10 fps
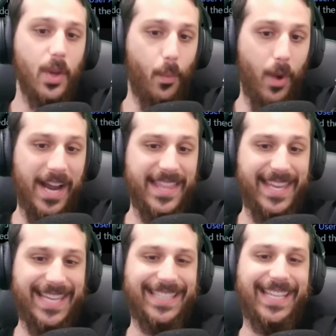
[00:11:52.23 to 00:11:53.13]
why are they
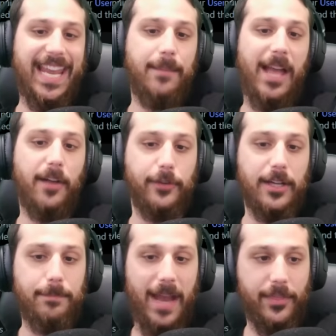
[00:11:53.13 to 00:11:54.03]
in-game?
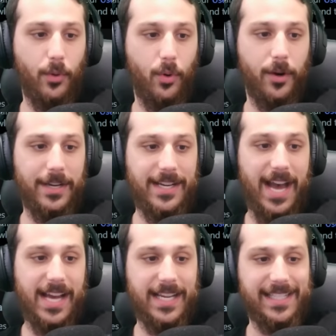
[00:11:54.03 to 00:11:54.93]
Helverine Path Orb,
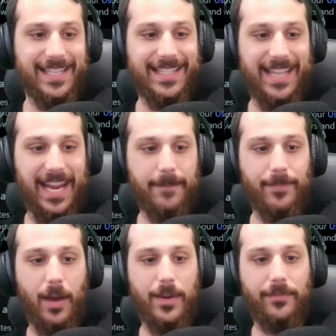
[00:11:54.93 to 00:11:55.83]
nada to date.
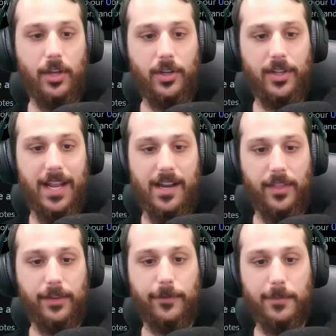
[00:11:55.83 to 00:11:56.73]
Now we have the hood and
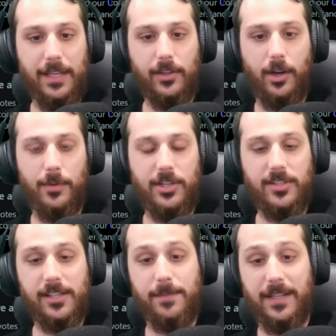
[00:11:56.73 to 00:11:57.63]
nothing from either. Are we
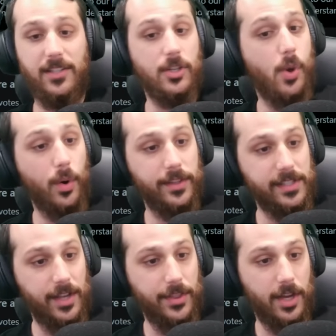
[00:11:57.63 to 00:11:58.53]
just expected to core these
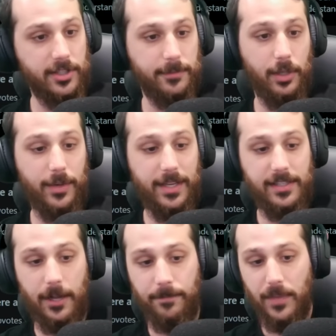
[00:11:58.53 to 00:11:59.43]
unlocks or blow
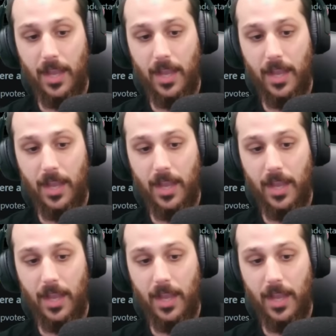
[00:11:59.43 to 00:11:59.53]
intel?